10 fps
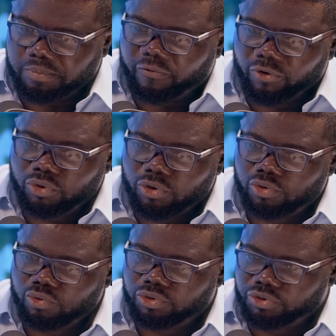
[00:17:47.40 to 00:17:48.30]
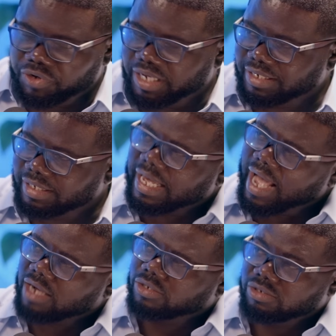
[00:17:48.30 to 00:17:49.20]
For those who trade the
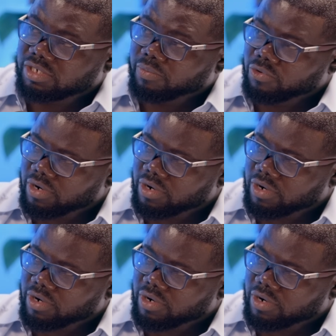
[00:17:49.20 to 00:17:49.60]
actual demo